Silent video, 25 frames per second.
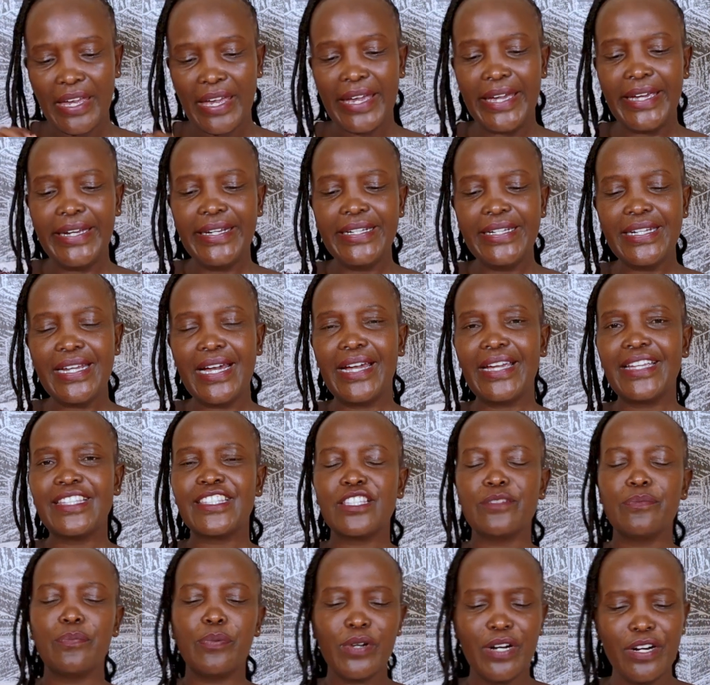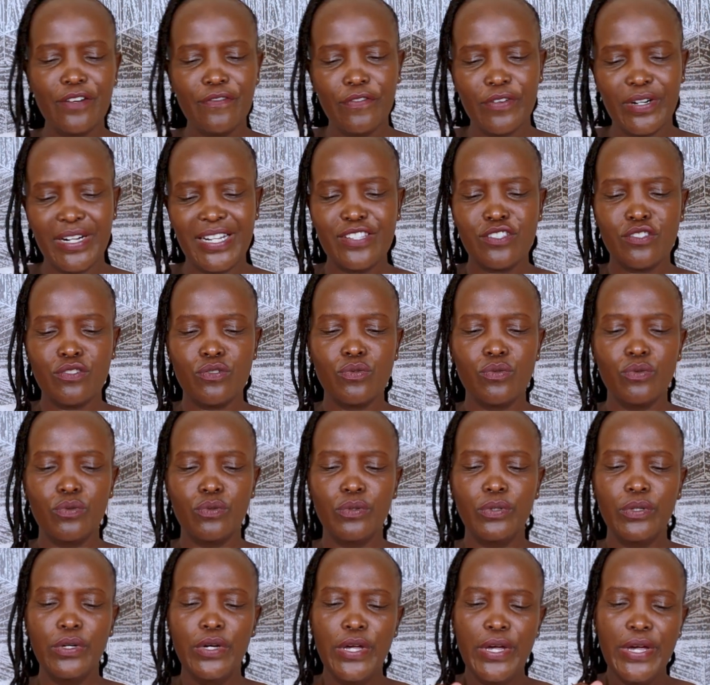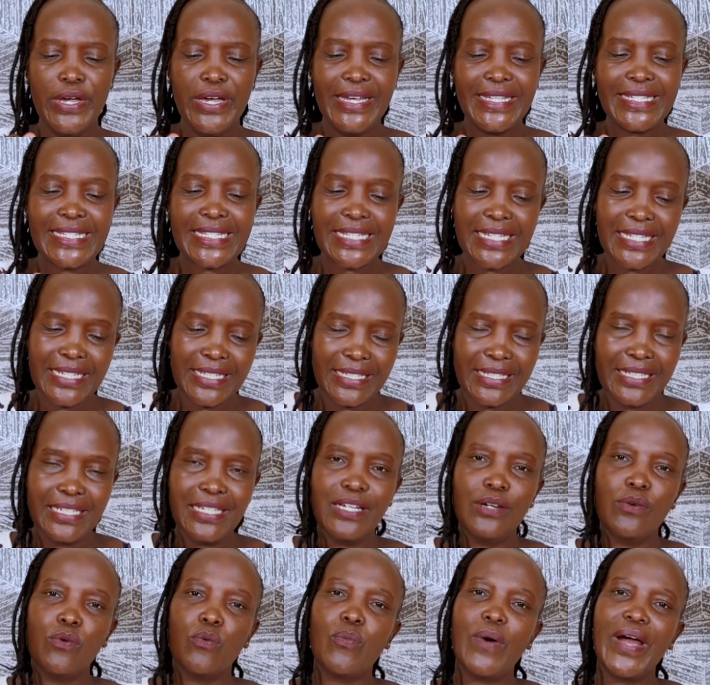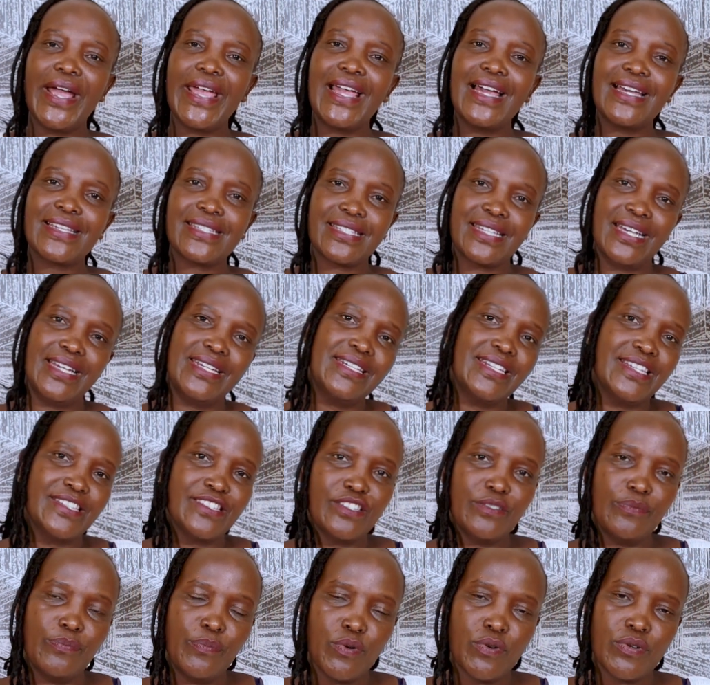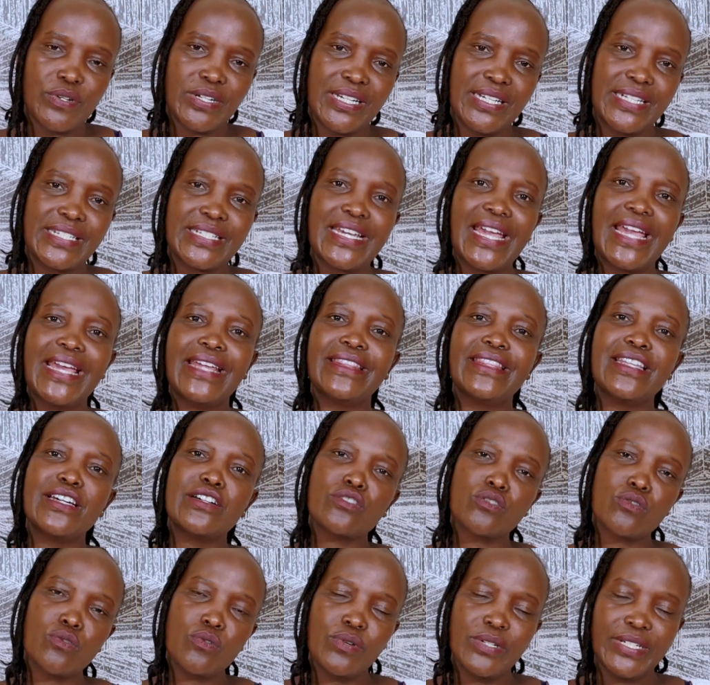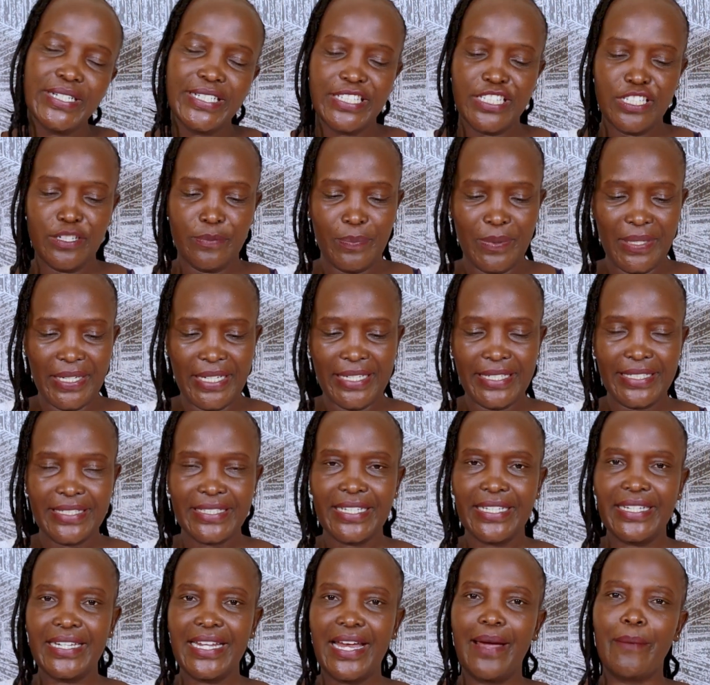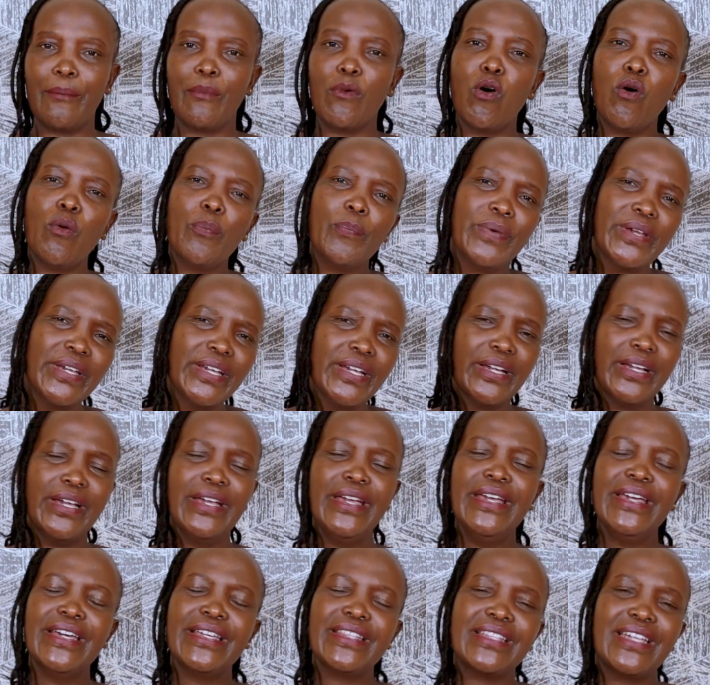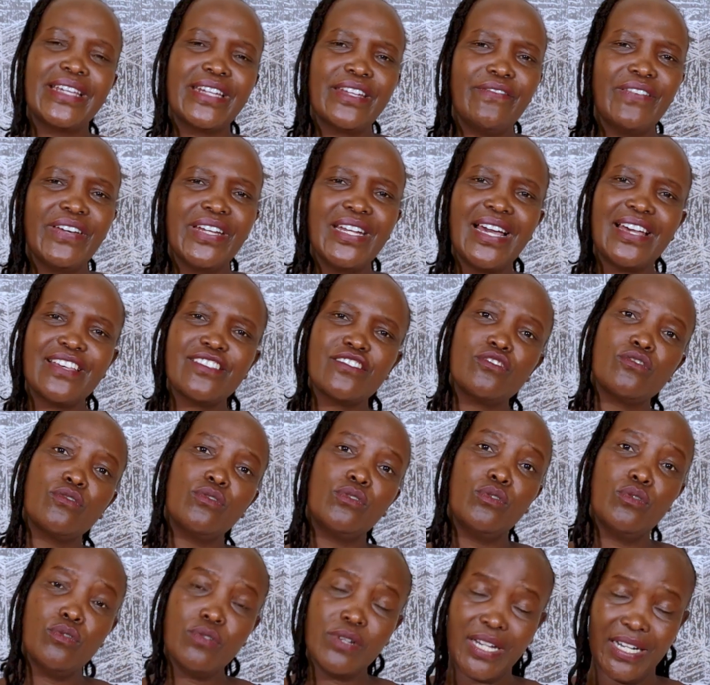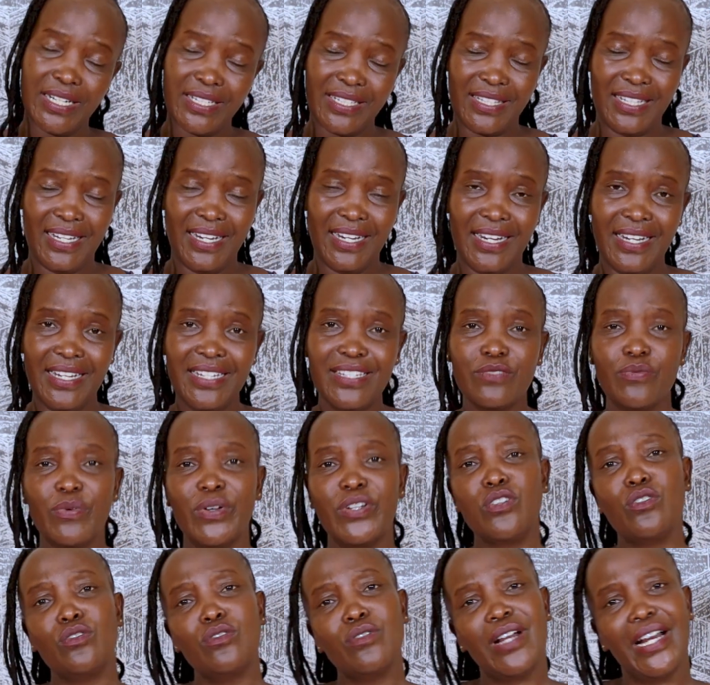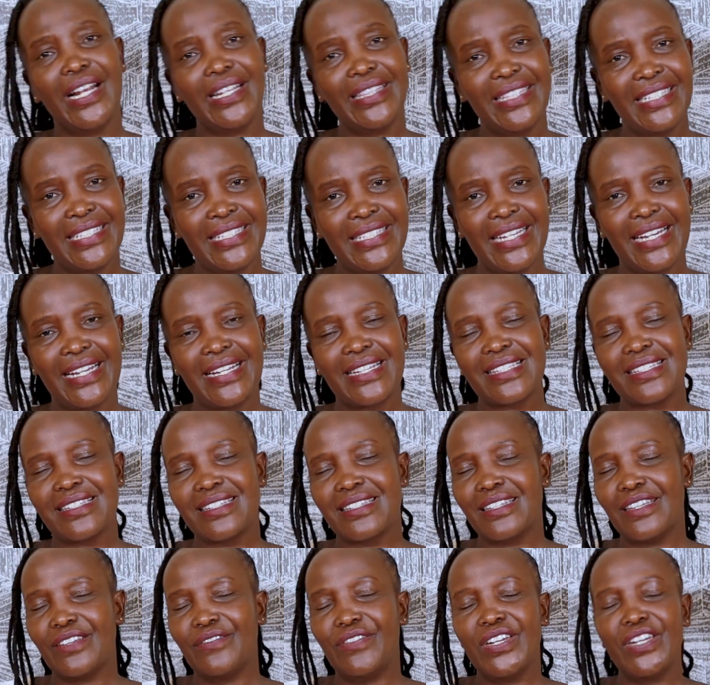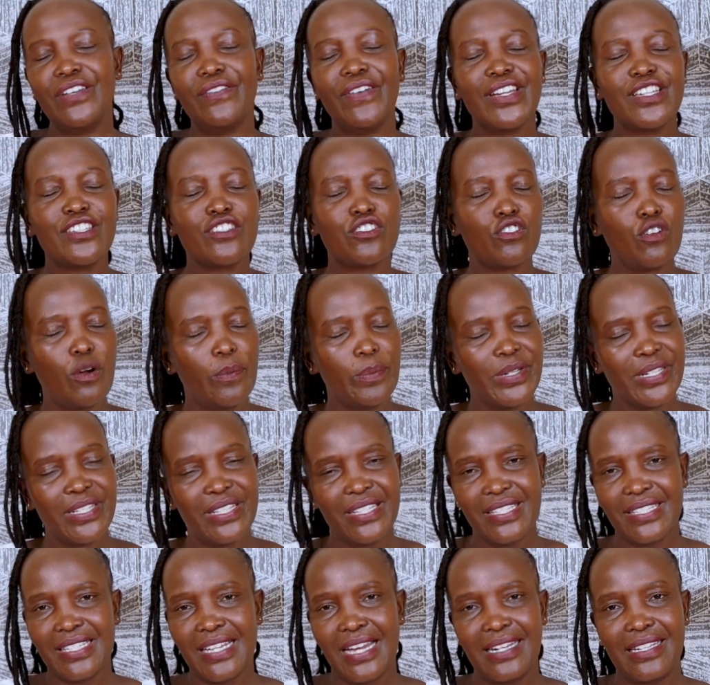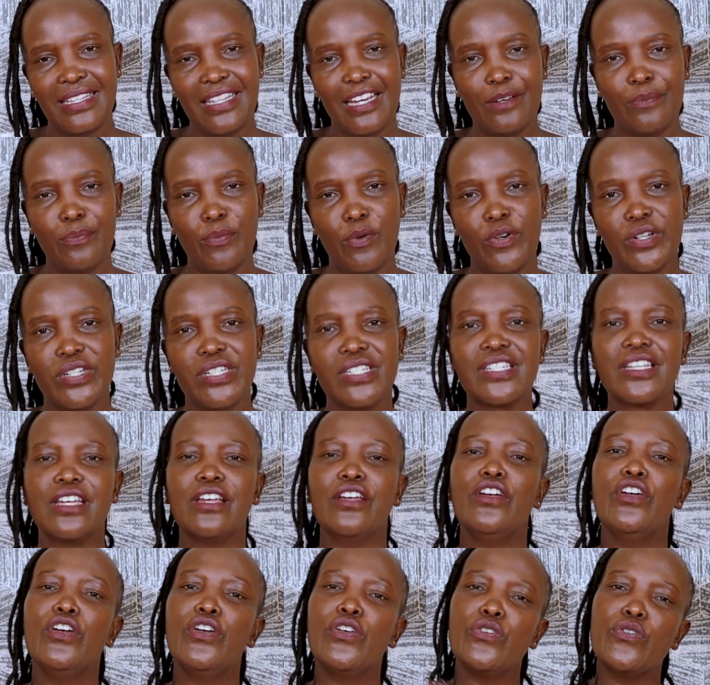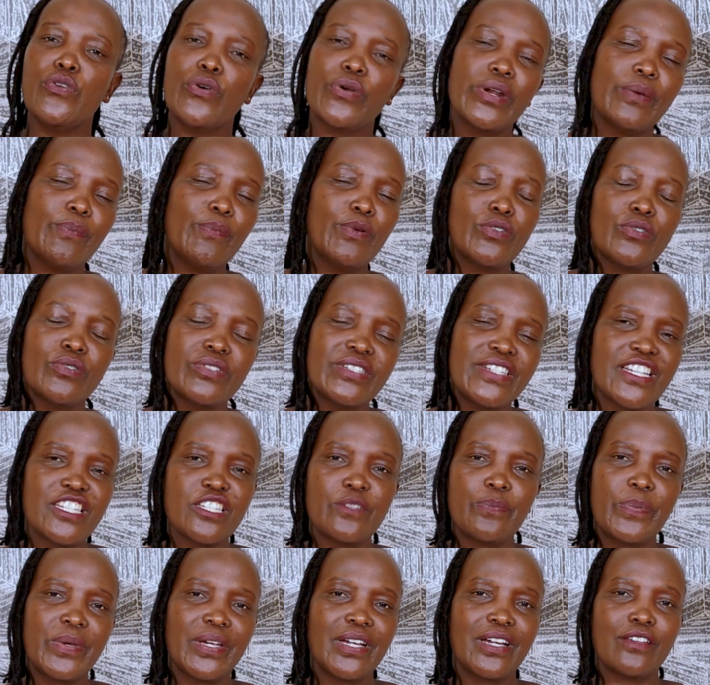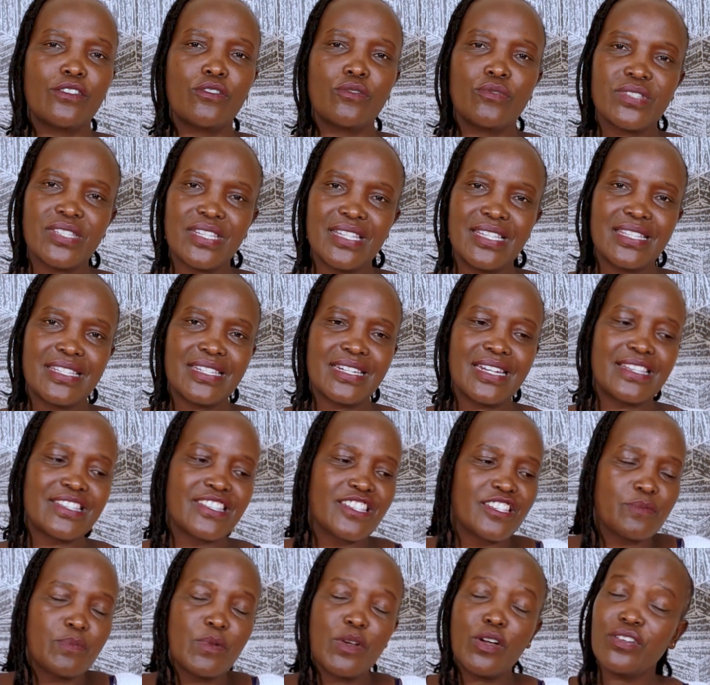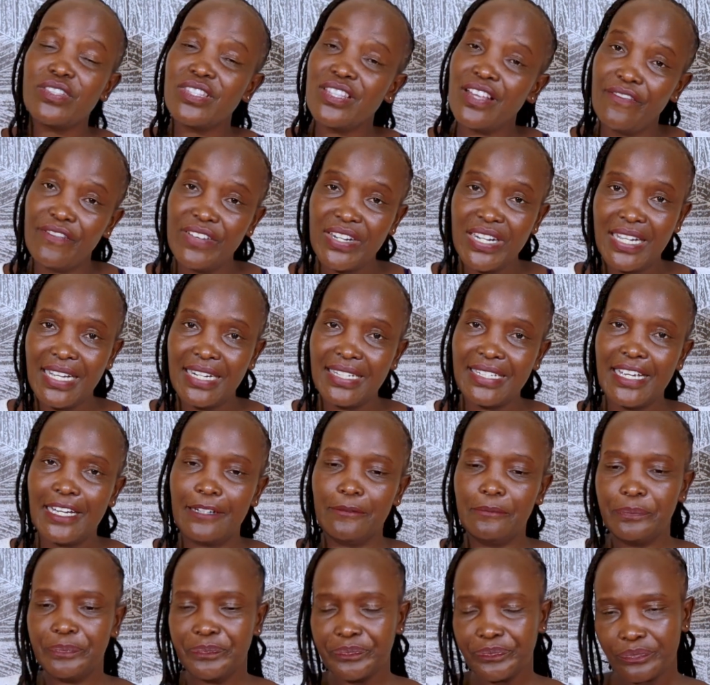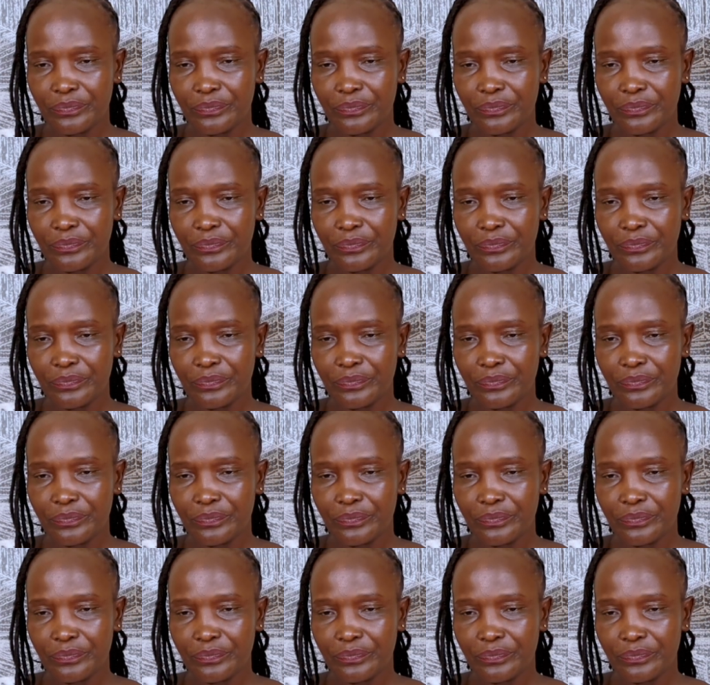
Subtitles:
And it's important for us to see why aside is important and the role it plays. And I am hoping that even as you look at that, when you look at the text, even if I stopped this at that point, you're able to just pick those instances because they're very clear.